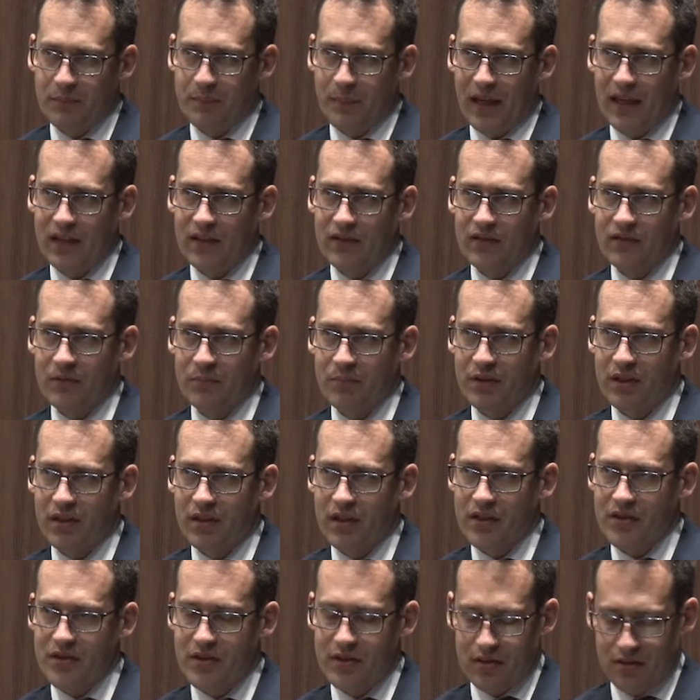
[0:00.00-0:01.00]
pace of
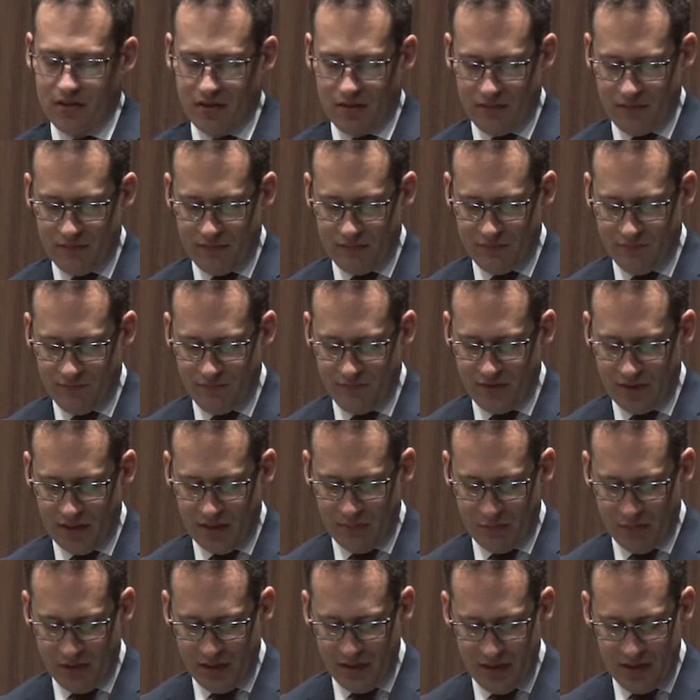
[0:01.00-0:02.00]
production of
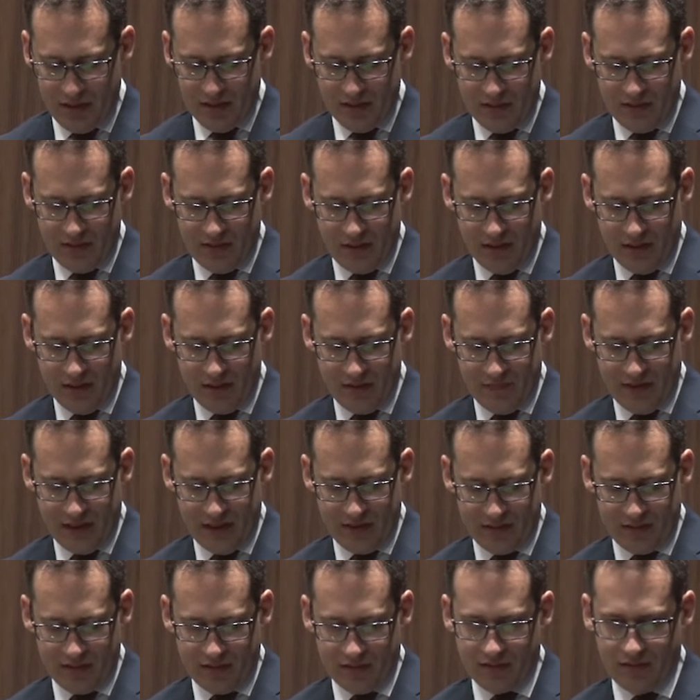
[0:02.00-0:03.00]
submarines and other
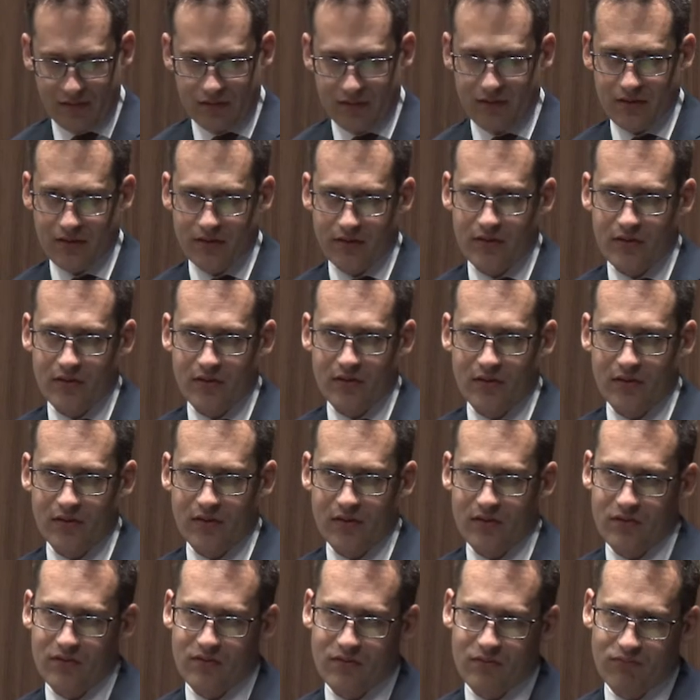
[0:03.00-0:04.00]
vessels
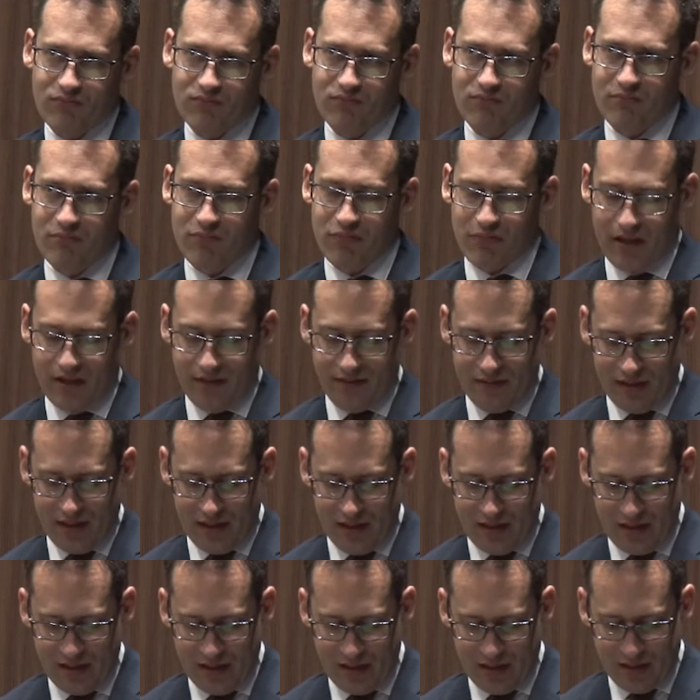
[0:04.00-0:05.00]
is
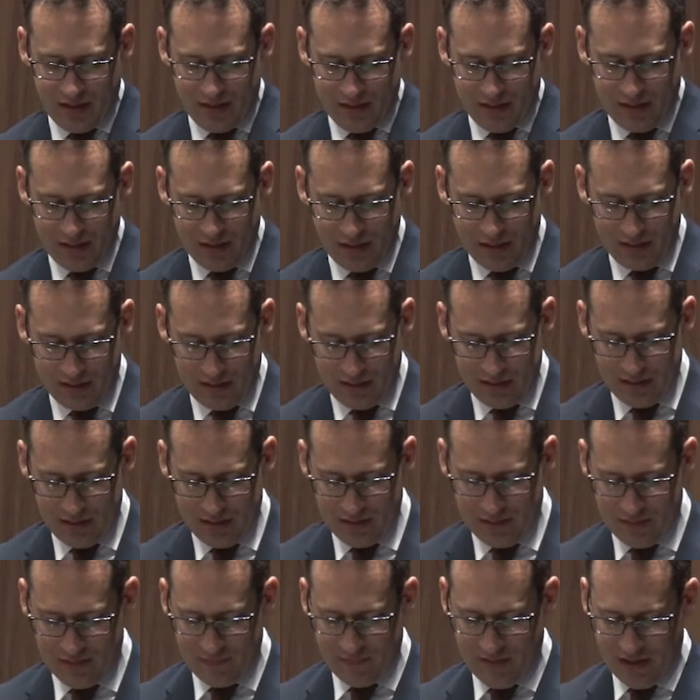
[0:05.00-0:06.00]
breathtaking, I think, and
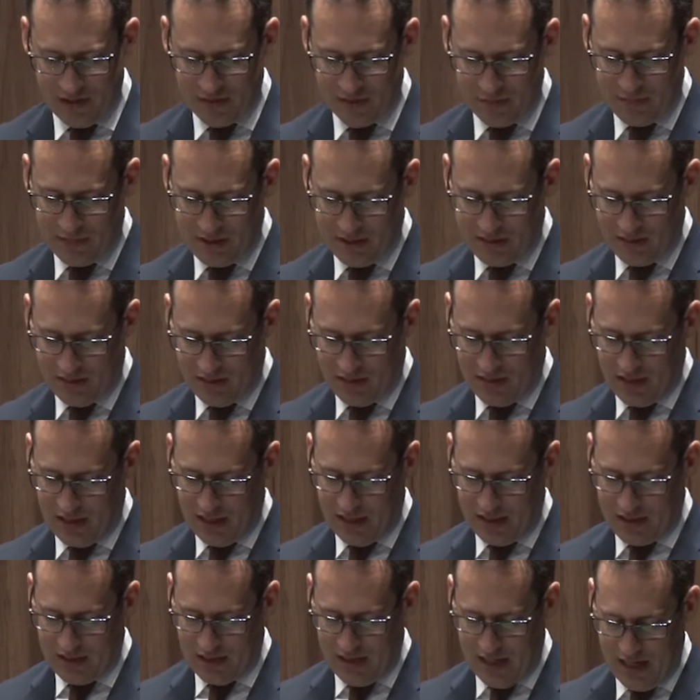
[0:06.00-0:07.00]
its investments in
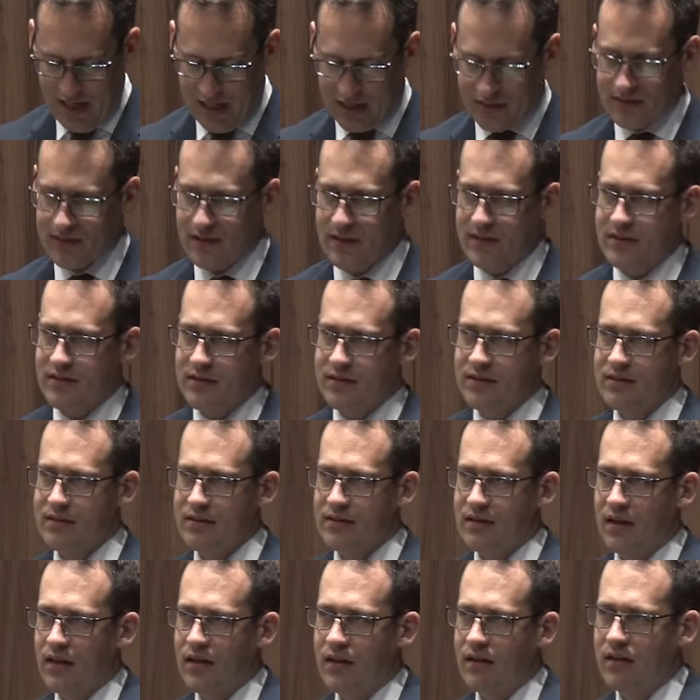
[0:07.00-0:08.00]
anti-access
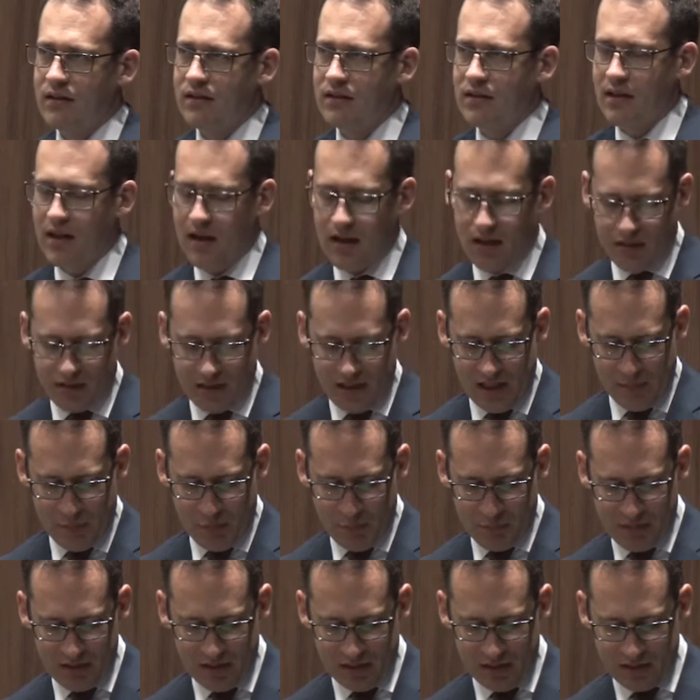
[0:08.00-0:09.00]
area denial
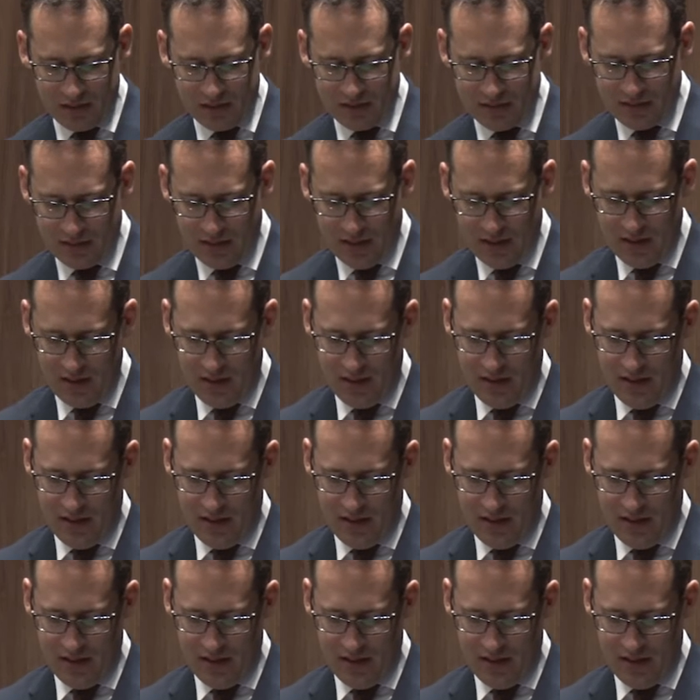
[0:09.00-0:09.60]
capabilities